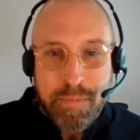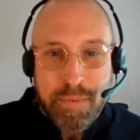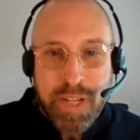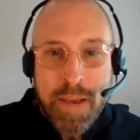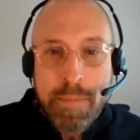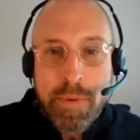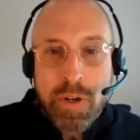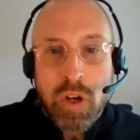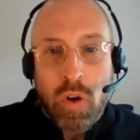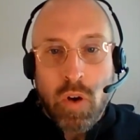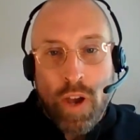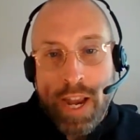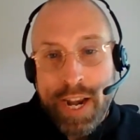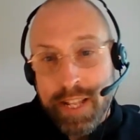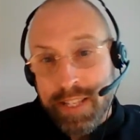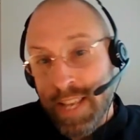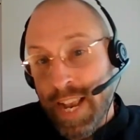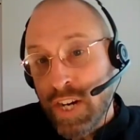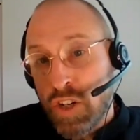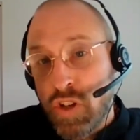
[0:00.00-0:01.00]
chemical, and
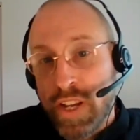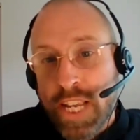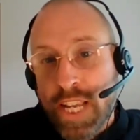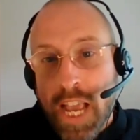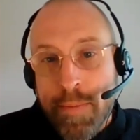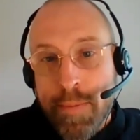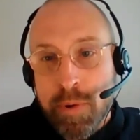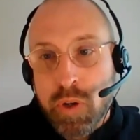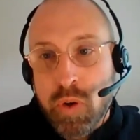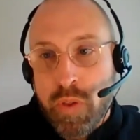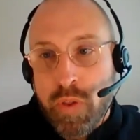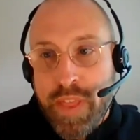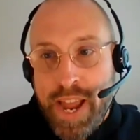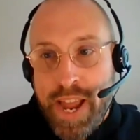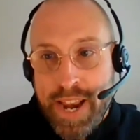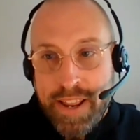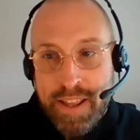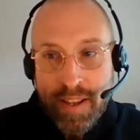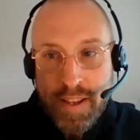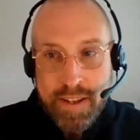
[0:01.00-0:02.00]
it's actually a chemical
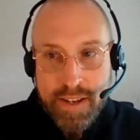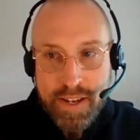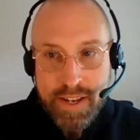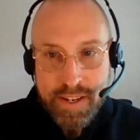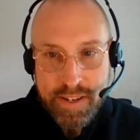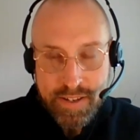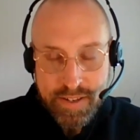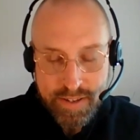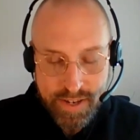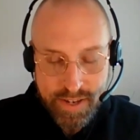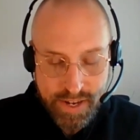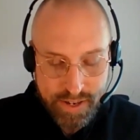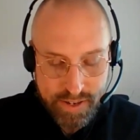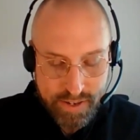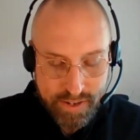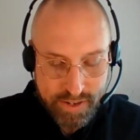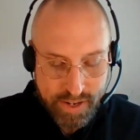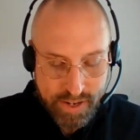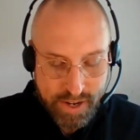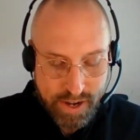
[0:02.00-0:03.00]
that
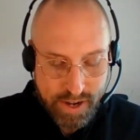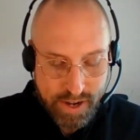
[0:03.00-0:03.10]
is